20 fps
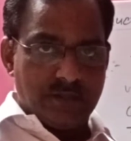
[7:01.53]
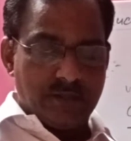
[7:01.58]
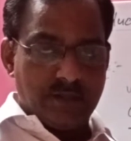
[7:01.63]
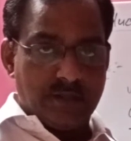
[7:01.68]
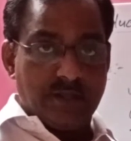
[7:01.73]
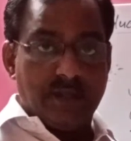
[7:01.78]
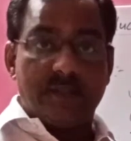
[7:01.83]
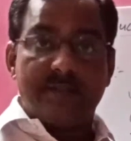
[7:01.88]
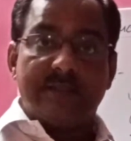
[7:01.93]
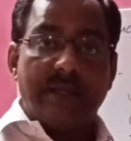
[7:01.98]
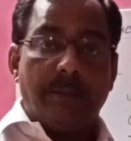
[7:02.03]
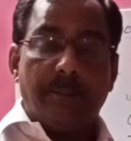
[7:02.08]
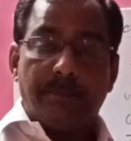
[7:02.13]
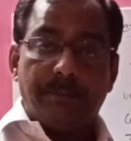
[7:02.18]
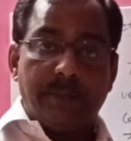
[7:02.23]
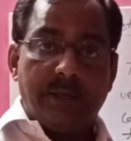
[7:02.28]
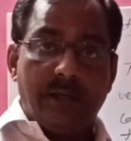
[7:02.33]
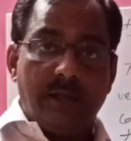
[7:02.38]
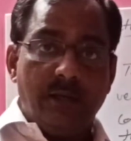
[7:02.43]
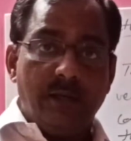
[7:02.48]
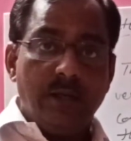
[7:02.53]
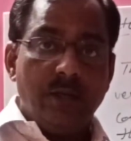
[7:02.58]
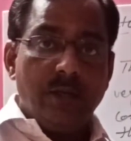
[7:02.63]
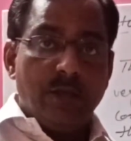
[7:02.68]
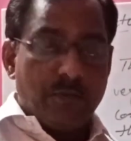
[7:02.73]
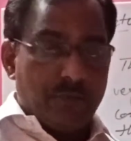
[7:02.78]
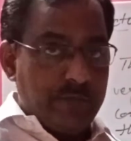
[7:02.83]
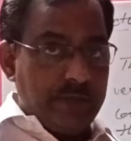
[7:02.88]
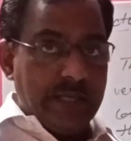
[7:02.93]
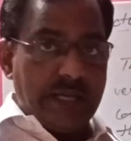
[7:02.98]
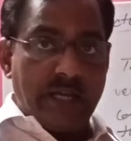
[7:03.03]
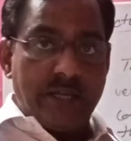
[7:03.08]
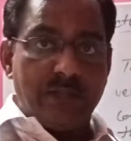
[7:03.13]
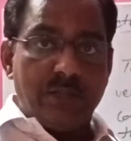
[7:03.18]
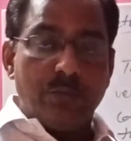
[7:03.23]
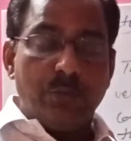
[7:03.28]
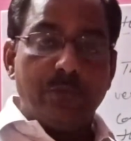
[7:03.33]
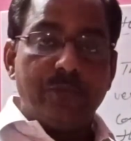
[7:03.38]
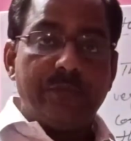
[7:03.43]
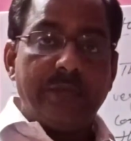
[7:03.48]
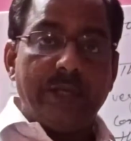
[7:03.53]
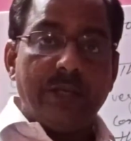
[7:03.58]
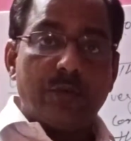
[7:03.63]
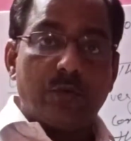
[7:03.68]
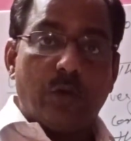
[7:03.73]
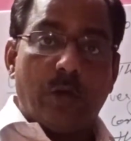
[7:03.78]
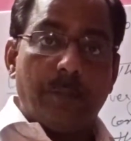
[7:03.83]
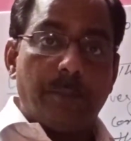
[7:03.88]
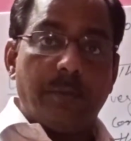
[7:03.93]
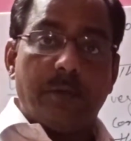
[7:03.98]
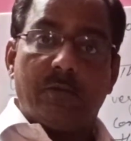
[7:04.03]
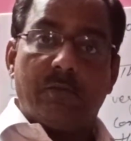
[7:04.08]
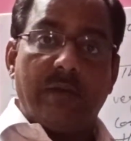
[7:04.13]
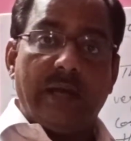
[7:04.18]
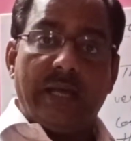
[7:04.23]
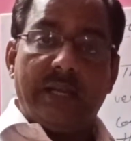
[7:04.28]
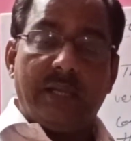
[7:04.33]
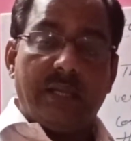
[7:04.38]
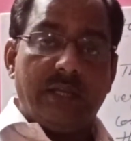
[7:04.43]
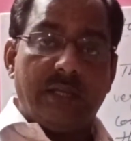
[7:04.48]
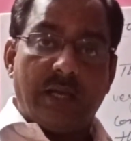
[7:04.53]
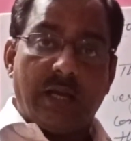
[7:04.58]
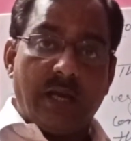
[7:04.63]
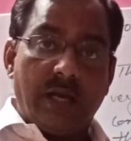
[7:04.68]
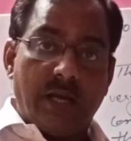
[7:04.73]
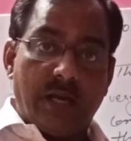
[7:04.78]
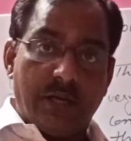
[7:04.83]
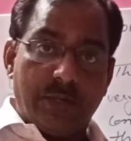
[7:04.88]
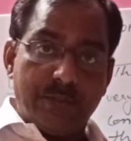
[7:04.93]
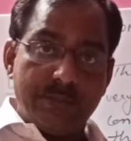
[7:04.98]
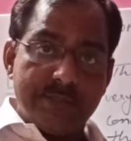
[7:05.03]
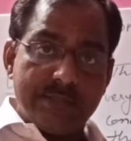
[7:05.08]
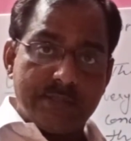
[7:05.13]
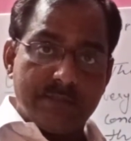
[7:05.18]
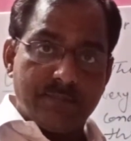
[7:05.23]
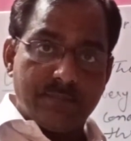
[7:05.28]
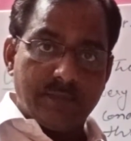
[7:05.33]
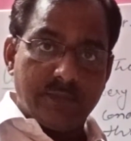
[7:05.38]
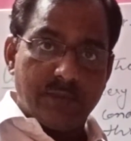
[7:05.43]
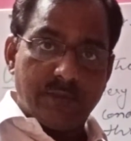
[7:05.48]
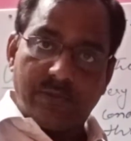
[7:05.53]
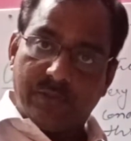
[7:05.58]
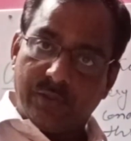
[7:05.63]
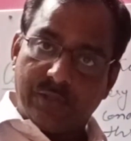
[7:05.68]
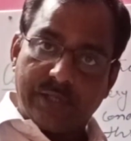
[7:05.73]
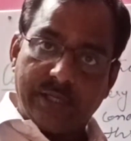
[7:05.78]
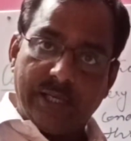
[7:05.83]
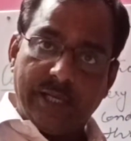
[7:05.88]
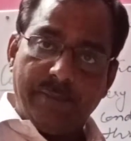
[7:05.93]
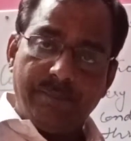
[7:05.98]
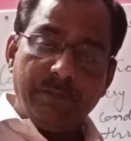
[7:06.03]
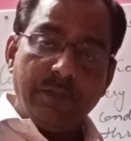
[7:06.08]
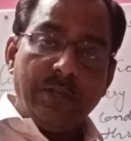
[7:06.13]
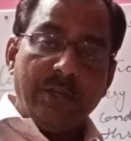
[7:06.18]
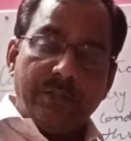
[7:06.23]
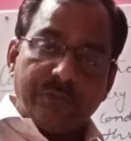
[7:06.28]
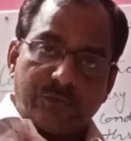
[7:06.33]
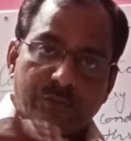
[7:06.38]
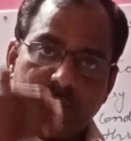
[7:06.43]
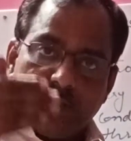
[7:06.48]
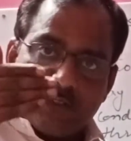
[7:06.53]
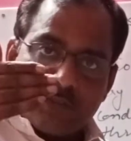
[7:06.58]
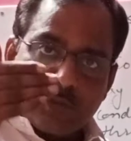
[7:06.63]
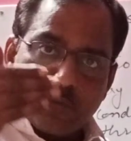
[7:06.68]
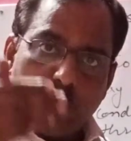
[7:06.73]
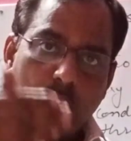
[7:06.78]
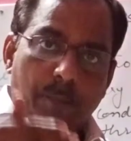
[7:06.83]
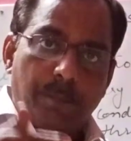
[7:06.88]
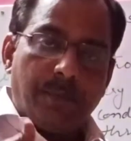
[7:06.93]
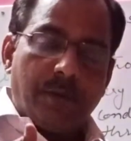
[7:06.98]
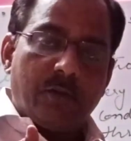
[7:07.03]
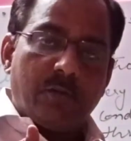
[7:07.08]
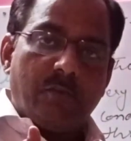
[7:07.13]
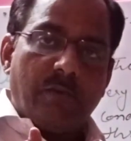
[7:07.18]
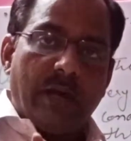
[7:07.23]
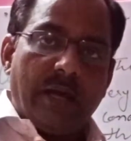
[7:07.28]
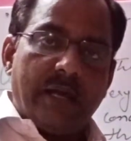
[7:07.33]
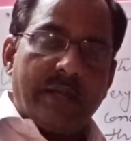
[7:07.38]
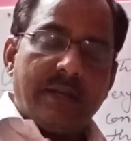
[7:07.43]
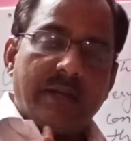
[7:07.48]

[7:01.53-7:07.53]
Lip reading: Example, we are using copper wire in a house. Okay, so this copper wire